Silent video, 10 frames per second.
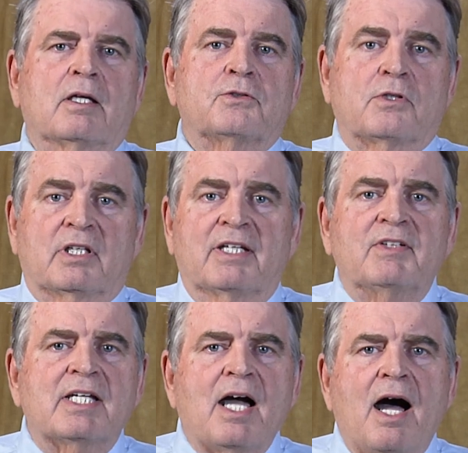to the
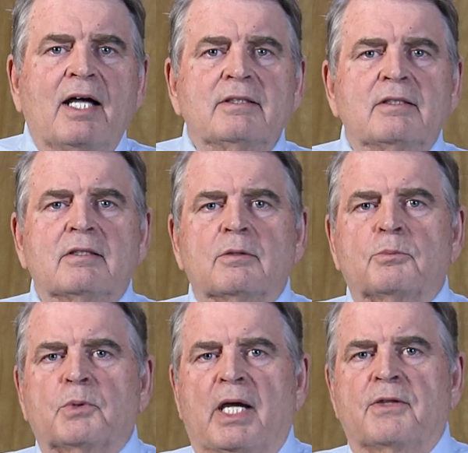living God,
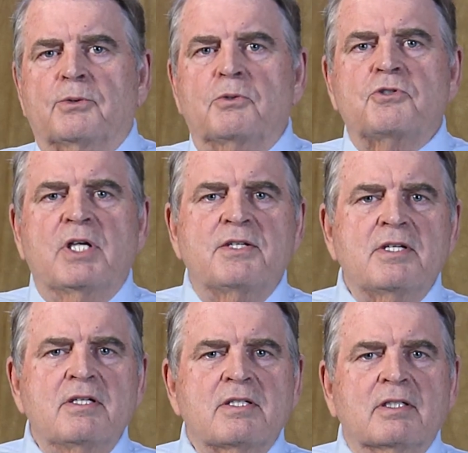praying through
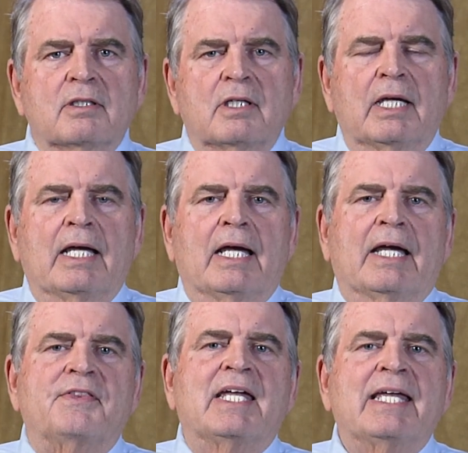Jesus,
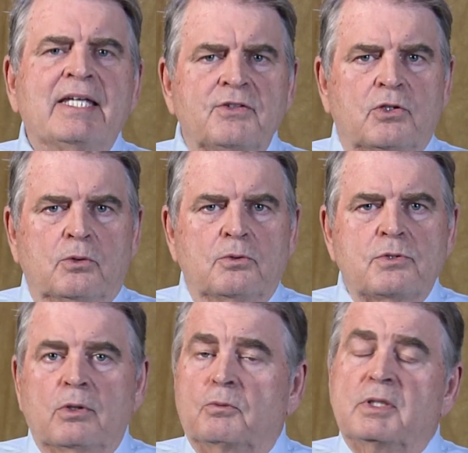and the
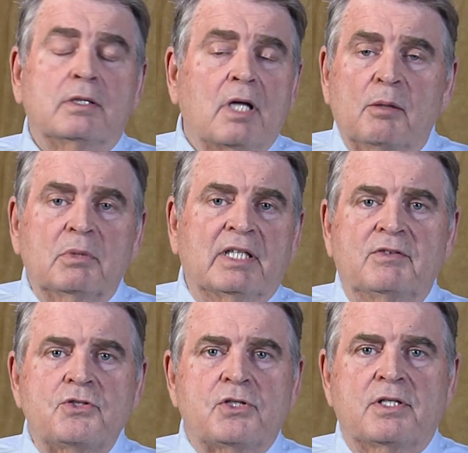Hindus who did not believe
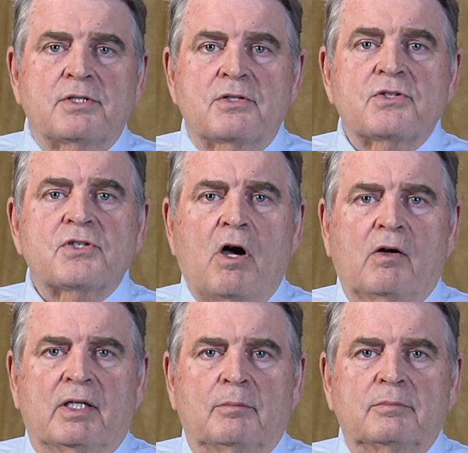in Jesus saw
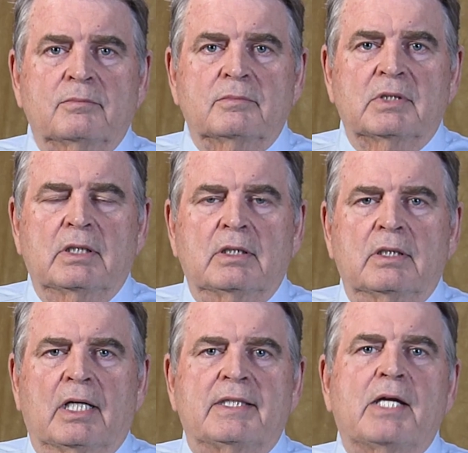him,
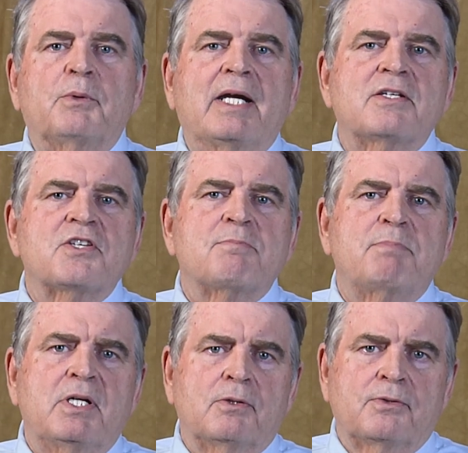and they ran a
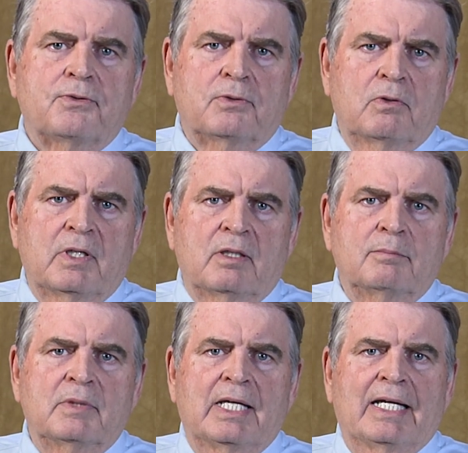spear through
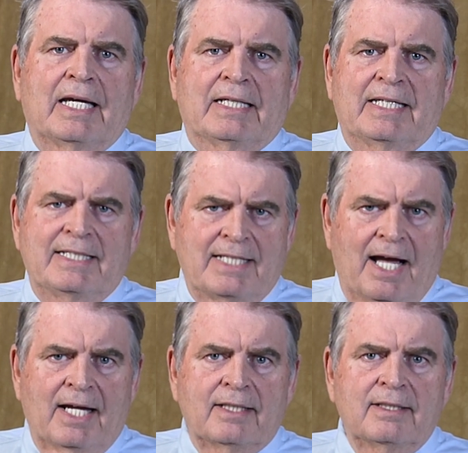him, and he
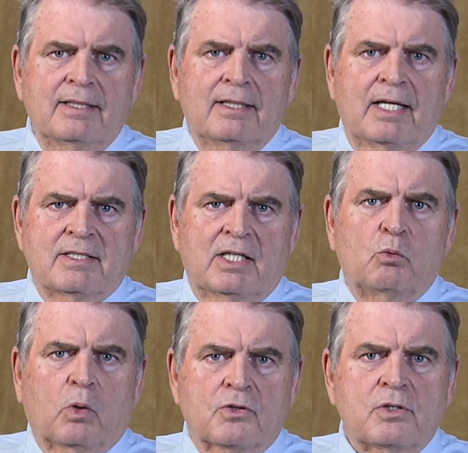died as he
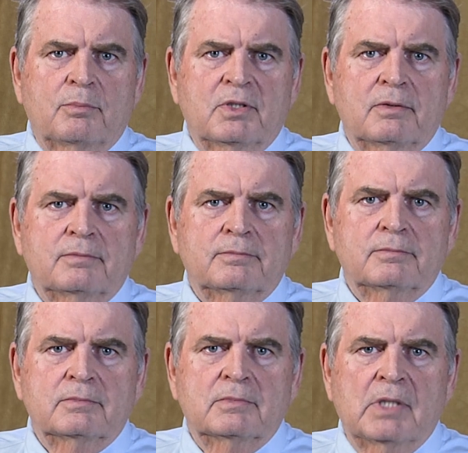worshiped.
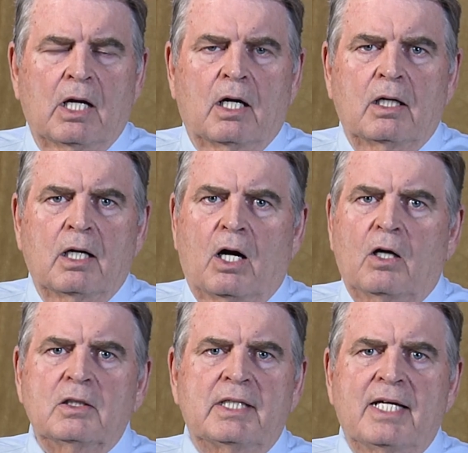
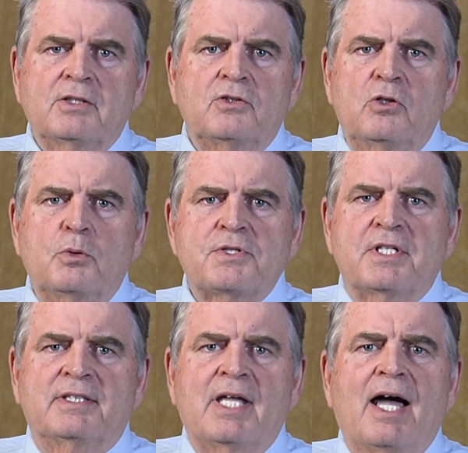All he had to do was
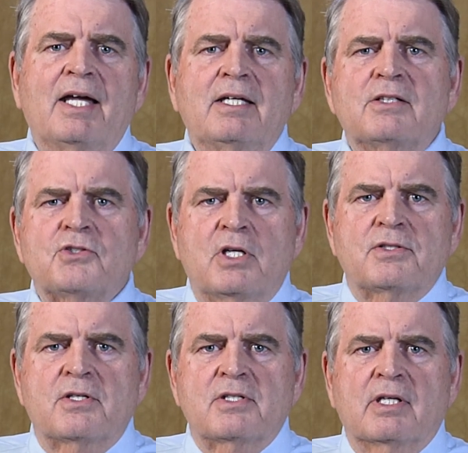deny
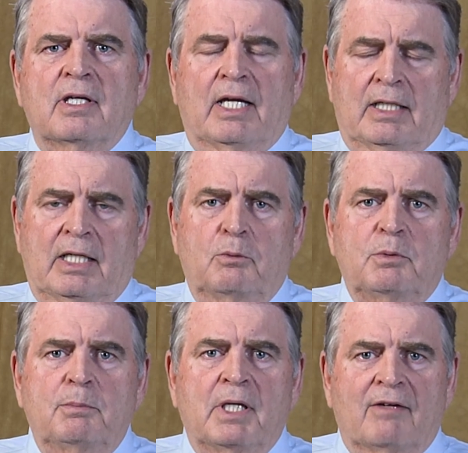Jesus, and he
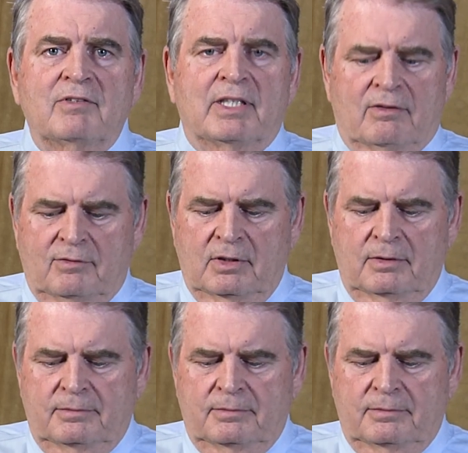would have lived.